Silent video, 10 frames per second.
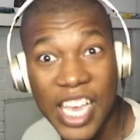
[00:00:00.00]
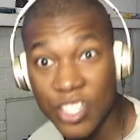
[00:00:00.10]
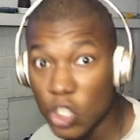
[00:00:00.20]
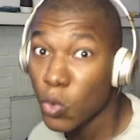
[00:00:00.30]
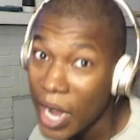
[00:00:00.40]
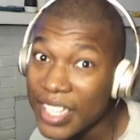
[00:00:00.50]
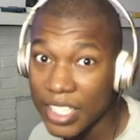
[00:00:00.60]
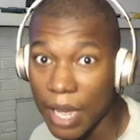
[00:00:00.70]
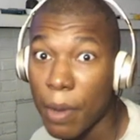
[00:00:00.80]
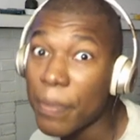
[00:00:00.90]
It's
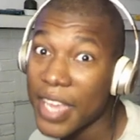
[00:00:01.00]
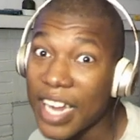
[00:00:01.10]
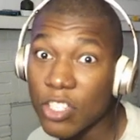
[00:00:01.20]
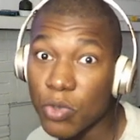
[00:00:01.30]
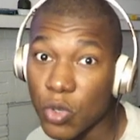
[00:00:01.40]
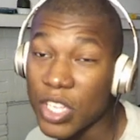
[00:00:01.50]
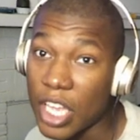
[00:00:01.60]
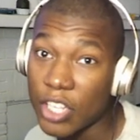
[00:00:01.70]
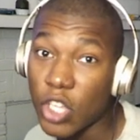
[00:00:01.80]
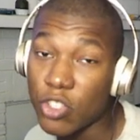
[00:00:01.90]
crazy. I'm going to be honest with you.
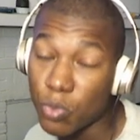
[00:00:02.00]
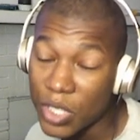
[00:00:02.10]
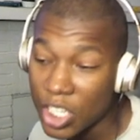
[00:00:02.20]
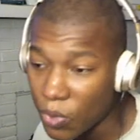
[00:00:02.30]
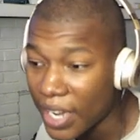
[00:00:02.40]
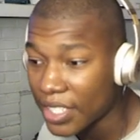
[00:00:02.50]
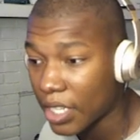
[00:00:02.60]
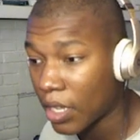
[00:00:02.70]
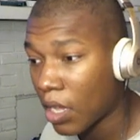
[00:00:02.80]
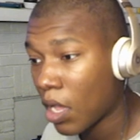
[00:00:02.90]
It, it, it's really crazy.